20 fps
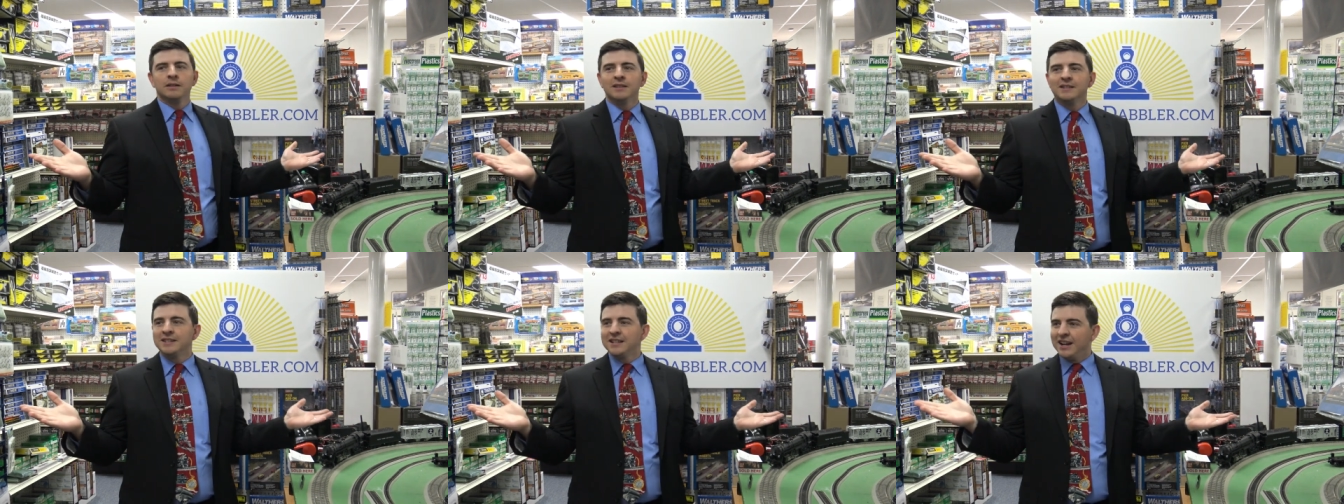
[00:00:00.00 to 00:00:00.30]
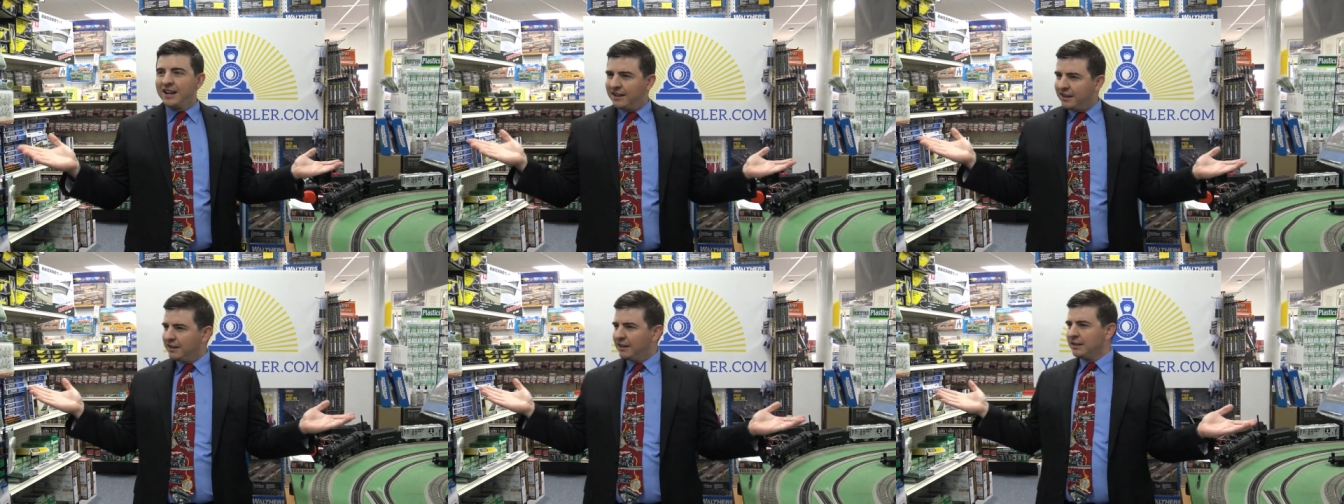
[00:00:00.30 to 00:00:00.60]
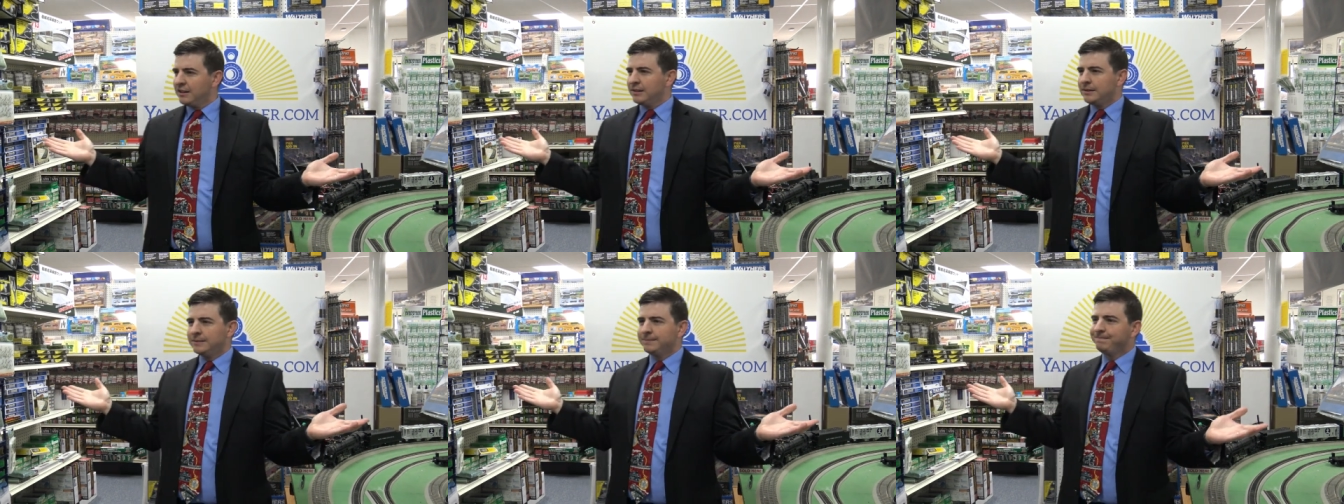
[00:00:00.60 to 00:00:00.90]
Isn't
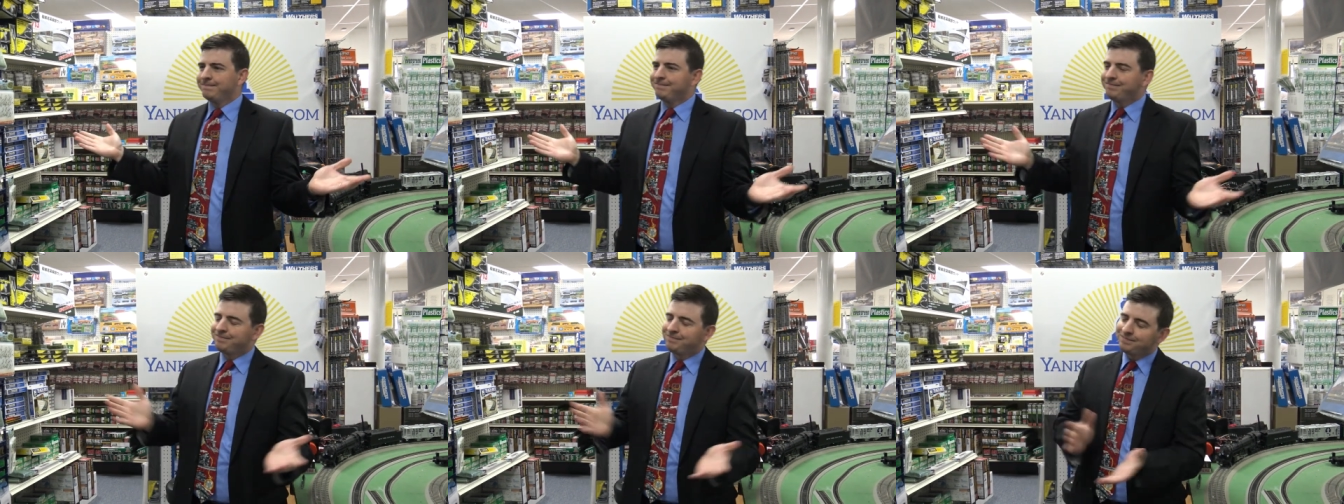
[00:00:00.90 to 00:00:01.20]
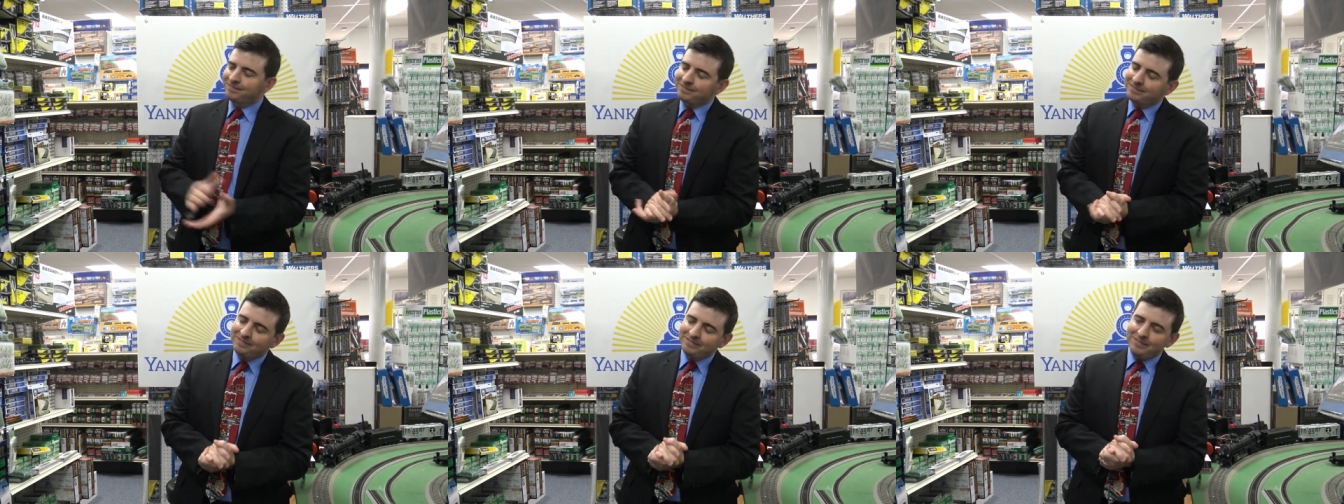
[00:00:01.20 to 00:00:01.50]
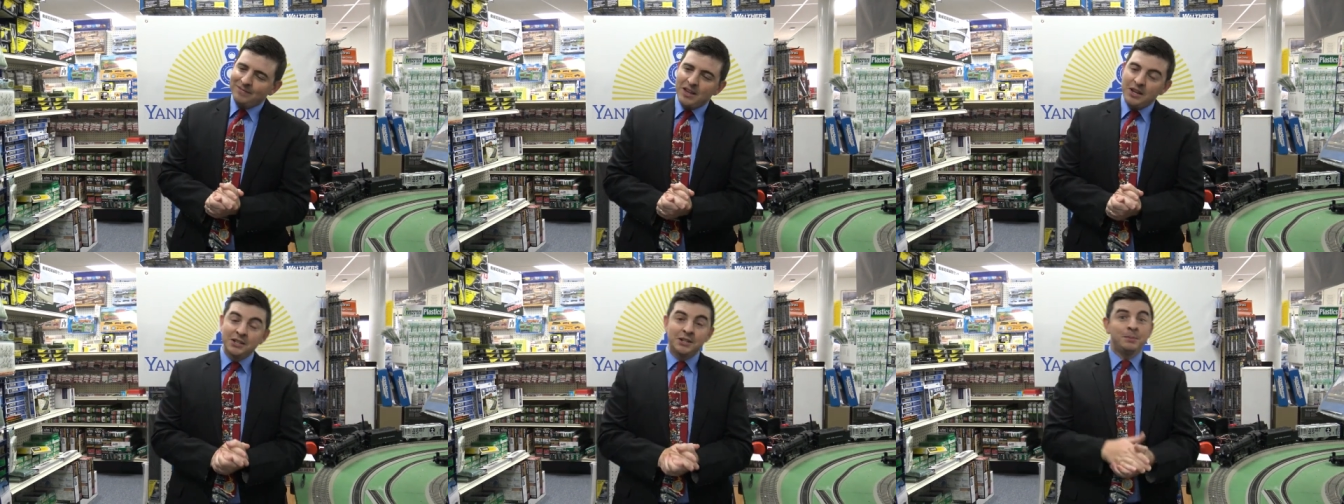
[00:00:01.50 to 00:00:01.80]

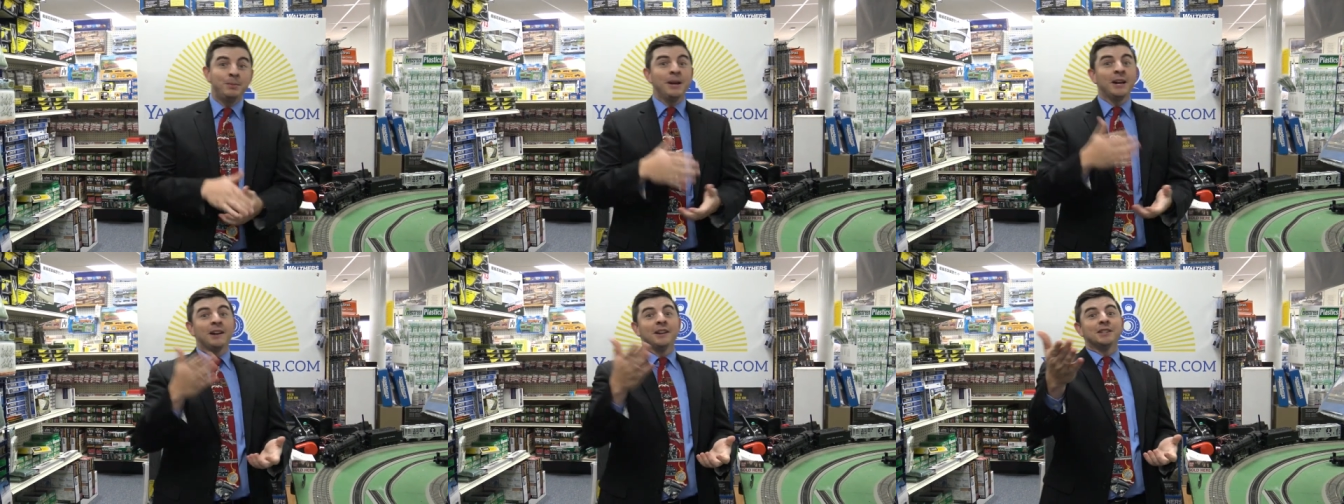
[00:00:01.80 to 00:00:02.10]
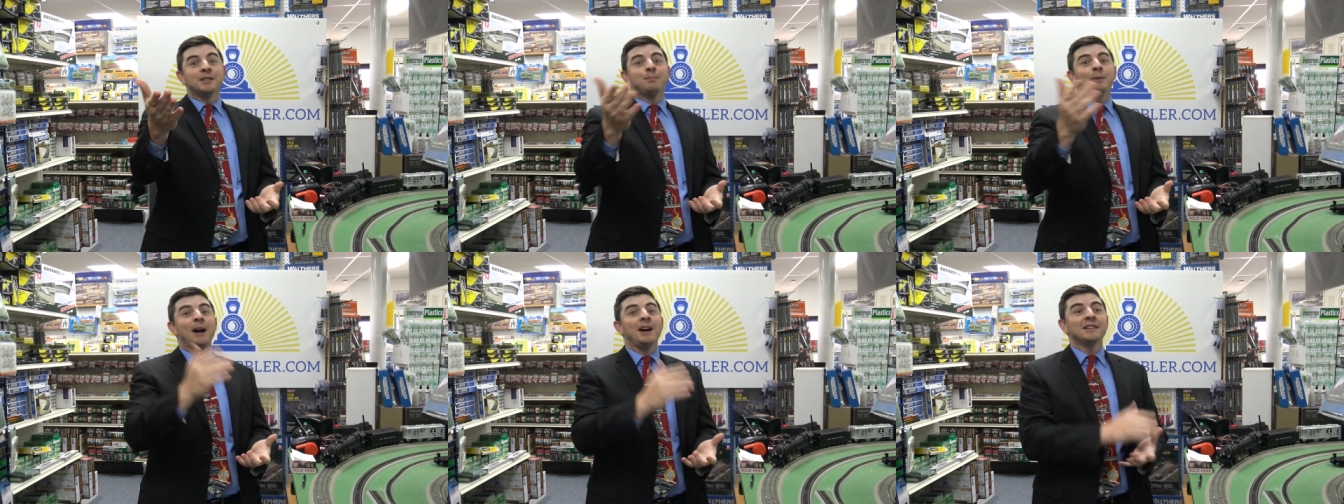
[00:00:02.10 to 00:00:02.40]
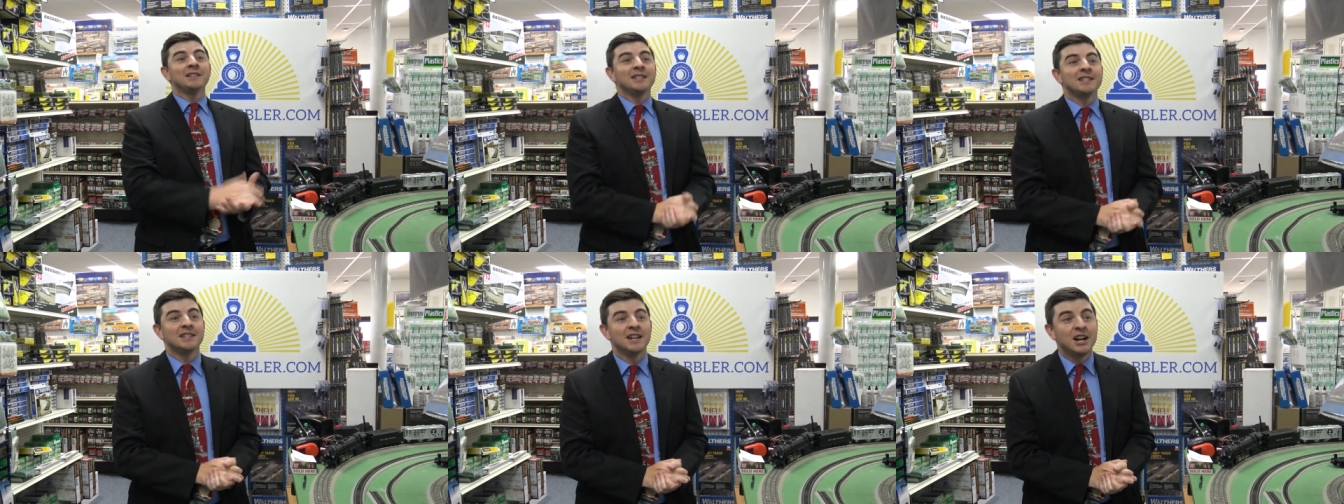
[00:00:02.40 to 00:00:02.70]
that a thing? Speaking of
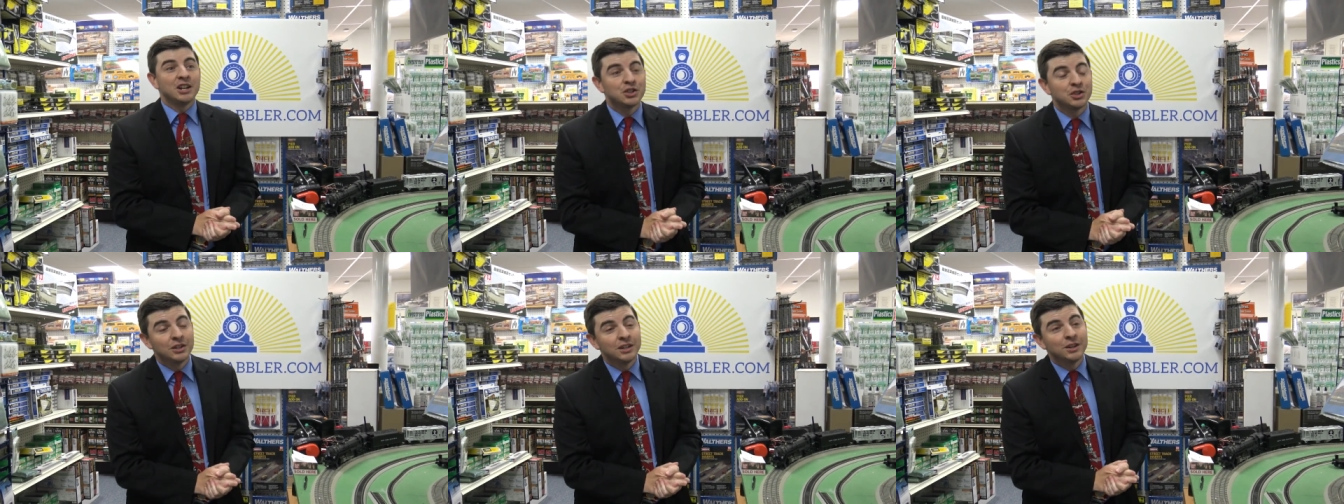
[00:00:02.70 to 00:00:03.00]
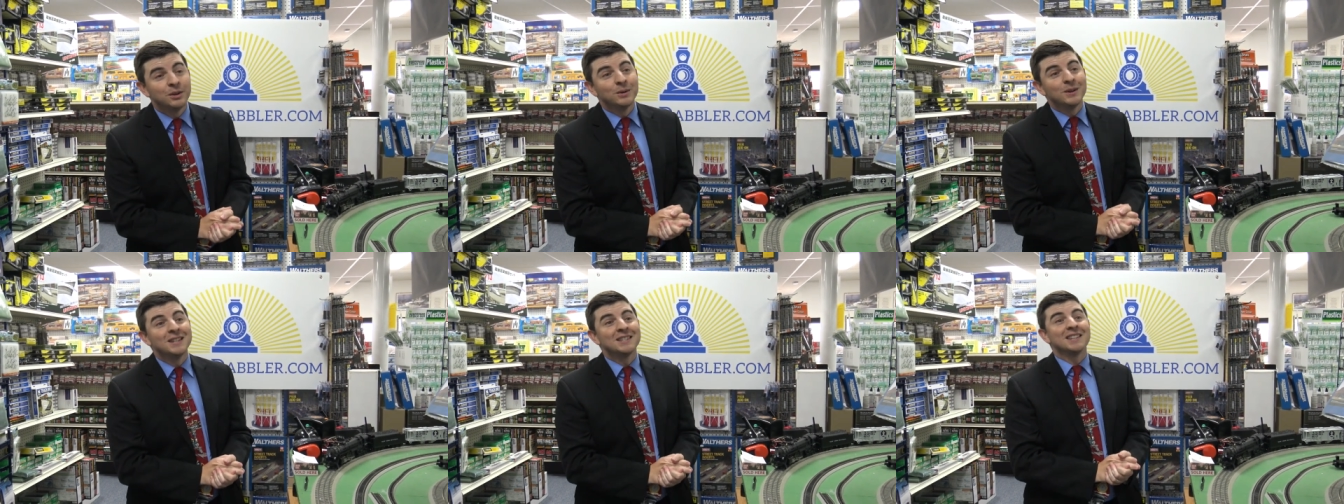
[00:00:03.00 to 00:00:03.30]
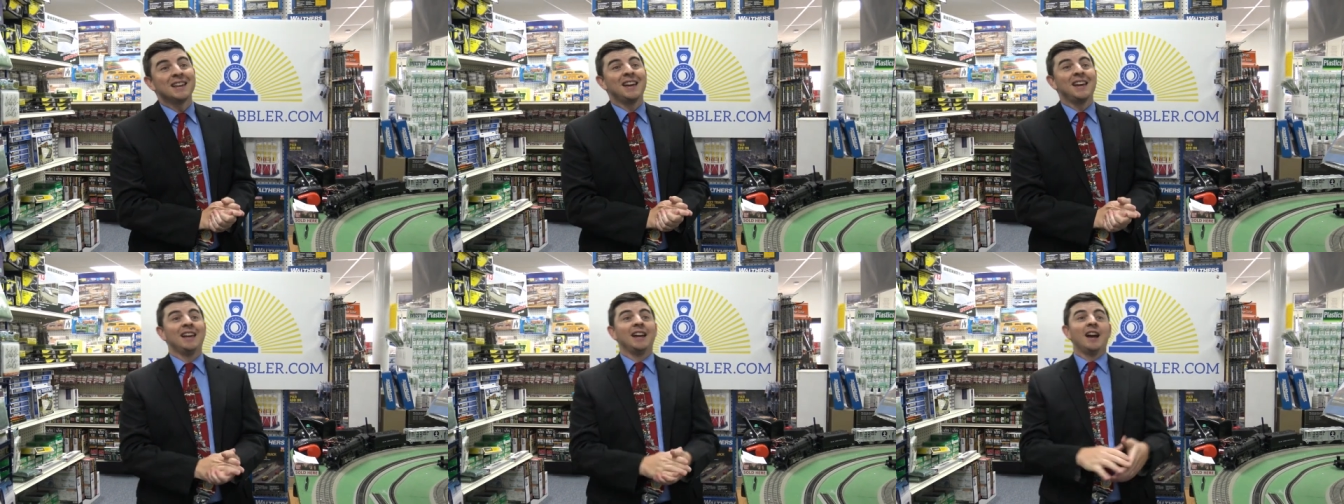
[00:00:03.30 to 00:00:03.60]
spouses, actually, there was
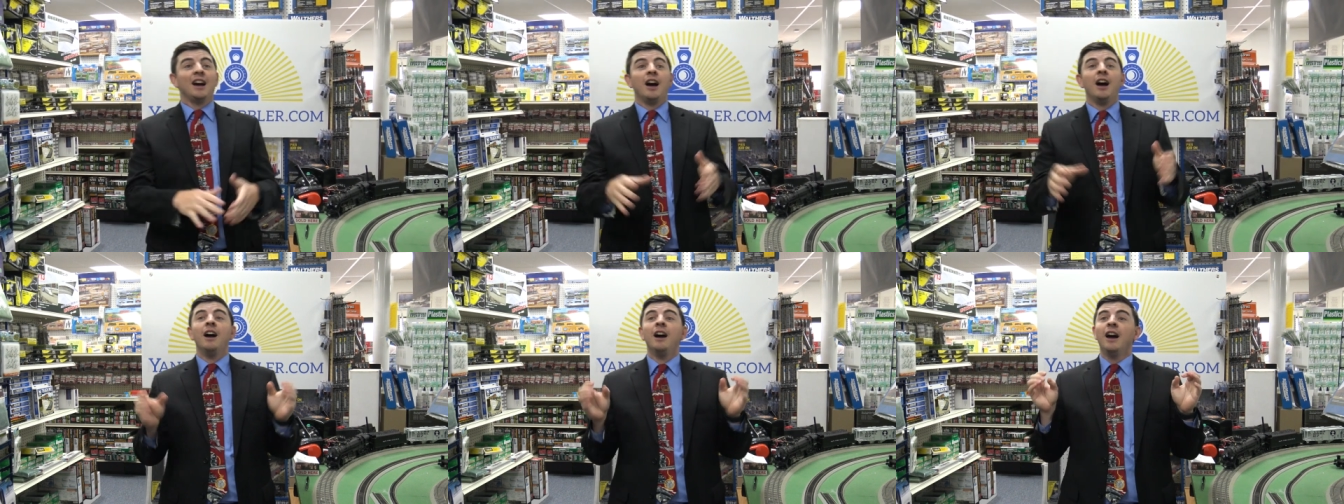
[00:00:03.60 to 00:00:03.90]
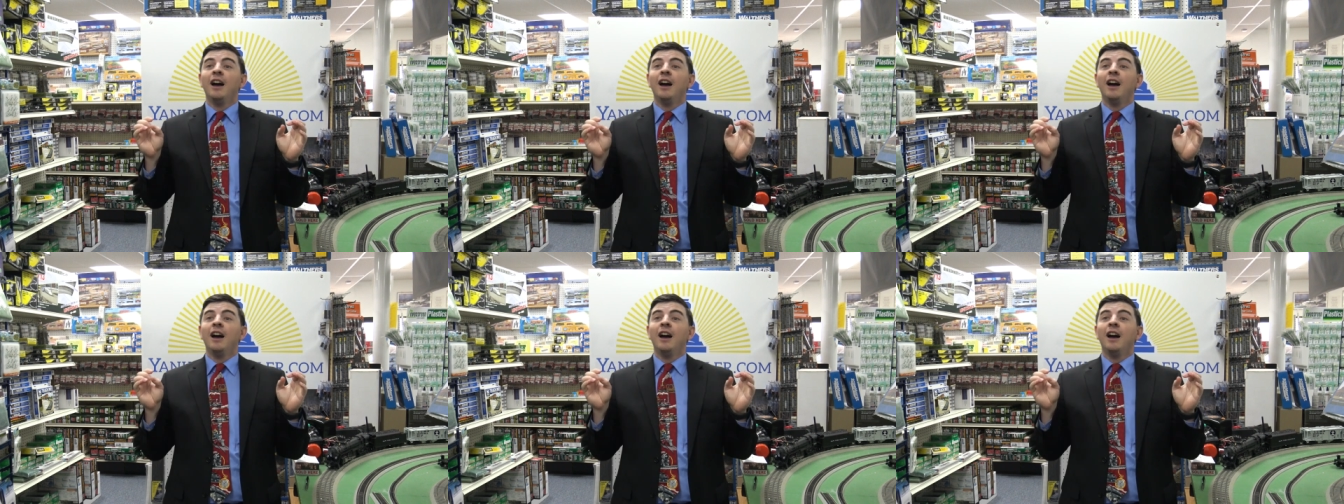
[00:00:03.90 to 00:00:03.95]
a uh,